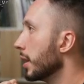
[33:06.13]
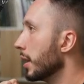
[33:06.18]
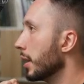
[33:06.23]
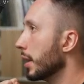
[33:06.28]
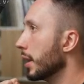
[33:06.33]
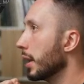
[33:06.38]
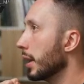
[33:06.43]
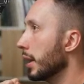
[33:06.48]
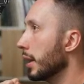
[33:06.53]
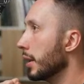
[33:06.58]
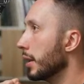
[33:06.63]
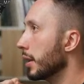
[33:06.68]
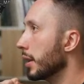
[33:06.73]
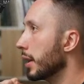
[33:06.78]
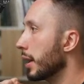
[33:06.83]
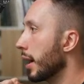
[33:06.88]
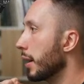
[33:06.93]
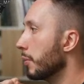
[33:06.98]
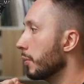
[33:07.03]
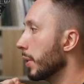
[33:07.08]
And
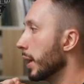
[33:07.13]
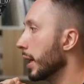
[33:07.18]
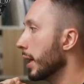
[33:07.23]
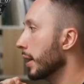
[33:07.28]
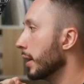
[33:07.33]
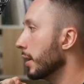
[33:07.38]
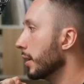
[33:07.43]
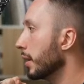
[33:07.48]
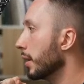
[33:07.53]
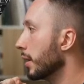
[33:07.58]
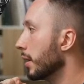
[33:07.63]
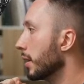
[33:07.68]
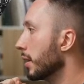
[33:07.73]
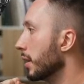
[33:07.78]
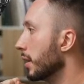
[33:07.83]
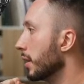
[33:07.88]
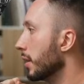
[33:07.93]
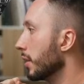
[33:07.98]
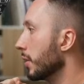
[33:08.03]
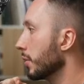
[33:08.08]
that way
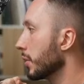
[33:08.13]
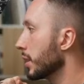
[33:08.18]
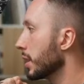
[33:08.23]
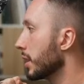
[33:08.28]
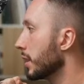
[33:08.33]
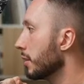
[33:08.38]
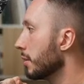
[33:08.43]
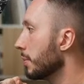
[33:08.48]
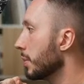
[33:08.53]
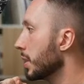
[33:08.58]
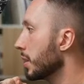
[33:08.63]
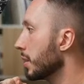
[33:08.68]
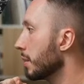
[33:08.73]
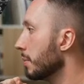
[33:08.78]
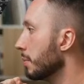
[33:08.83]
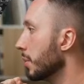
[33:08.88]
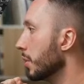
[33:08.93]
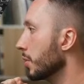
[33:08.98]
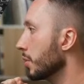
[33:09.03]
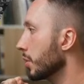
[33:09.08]
there'll still be
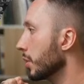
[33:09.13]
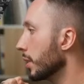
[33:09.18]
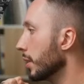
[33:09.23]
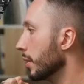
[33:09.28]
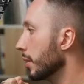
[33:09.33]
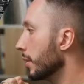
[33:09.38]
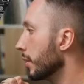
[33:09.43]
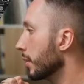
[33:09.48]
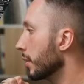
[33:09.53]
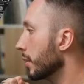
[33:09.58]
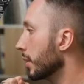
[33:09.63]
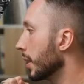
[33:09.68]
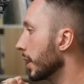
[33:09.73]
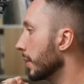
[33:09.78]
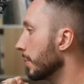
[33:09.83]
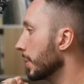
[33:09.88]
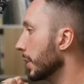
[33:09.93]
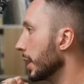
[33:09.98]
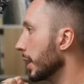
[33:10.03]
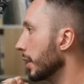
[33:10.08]
some motion at
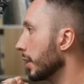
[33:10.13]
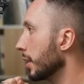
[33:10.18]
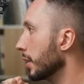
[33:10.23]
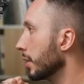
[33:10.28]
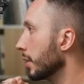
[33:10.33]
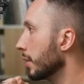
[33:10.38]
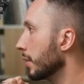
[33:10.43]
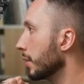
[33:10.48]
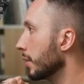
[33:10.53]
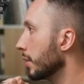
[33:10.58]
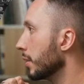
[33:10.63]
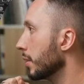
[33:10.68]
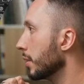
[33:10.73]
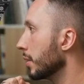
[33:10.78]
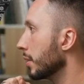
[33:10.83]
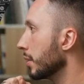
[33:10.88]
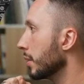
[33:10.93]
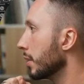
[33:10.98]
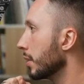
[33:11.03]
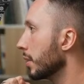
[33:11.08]
the beginning.
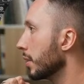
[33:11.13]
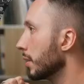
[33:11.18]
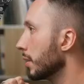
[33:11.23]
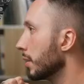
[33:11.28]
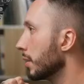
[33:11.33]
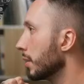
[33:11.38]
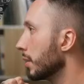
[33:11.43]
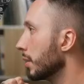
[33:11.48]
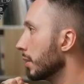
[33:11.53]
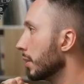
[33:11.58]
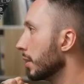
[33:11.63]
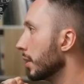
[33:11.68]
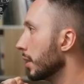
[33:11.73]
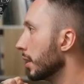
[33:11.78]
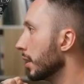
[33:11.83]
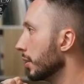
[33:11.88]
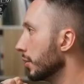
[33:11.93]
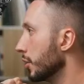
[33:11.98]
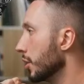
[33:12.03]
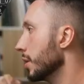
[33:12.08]

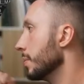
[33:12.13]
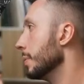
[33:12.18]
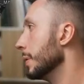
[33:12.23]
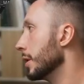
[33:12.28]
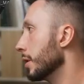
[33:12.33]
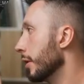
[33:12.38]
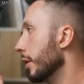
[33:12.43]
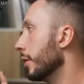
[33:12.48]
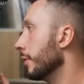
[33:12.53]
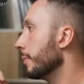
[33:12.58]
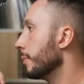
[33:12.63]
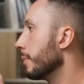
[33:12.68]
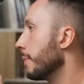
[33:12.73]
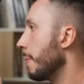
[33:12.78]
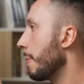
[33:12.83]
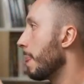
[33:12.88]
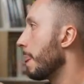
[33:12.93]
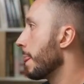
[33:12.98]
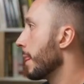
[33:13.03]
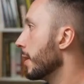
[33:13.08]
It'll just be slow.
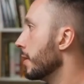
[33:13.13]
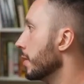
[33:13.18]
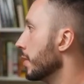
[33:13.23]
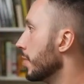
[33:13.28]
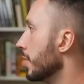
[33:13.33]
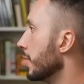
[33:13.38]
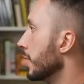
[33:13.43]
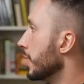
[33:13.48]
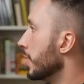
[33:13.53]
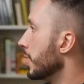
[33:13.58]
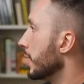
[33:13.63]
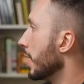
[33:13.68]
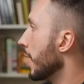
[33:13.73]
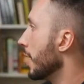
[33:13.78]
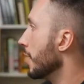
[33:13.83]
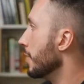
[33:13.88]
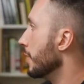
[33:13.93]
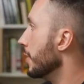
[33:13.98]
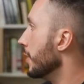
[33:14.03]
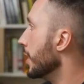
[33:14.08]

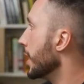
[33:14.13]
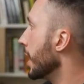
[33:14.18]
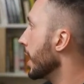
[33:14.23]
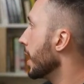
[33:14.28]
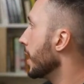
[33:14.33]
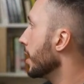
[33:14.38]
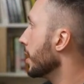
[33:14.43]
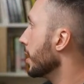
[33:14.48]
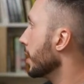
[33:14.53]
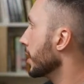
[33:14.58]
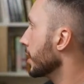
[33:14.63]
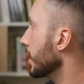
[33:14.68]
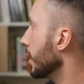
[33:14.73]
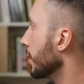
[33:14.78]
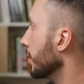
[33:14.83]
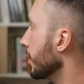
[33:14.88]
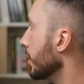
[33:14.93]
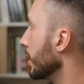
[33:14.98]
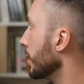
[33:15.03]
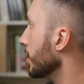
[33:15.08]
And then it
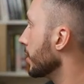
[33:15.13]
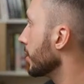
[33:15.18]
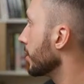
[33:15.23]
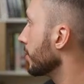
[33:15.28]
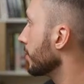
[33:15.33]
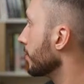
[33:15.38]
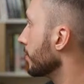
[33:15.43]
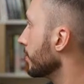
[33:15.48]
accelerates.